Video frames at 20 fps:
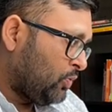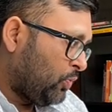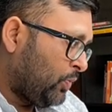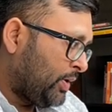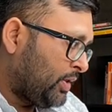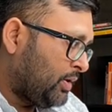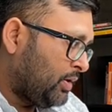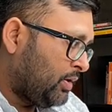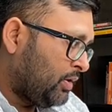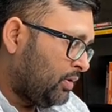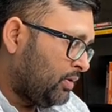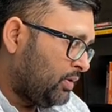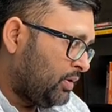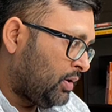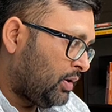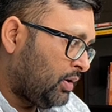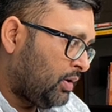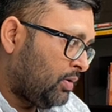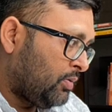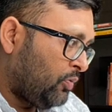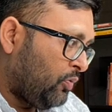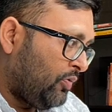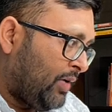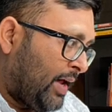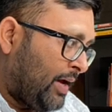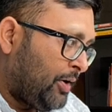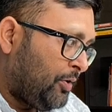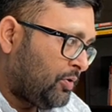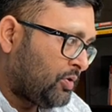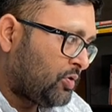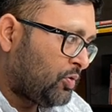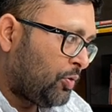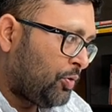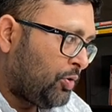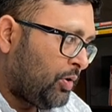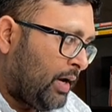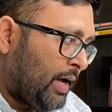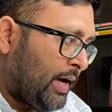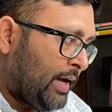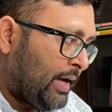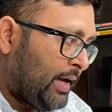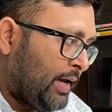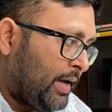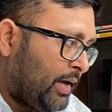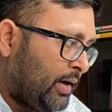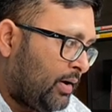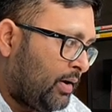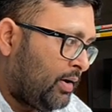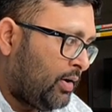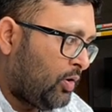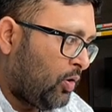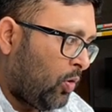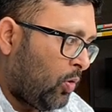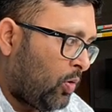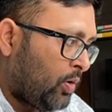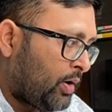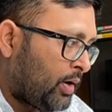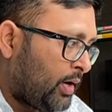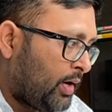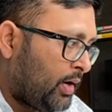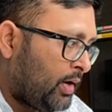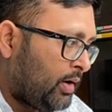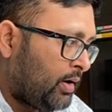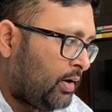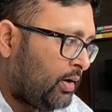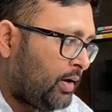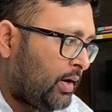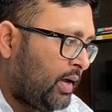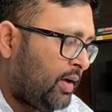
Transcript: whether the value is going to lie here or here,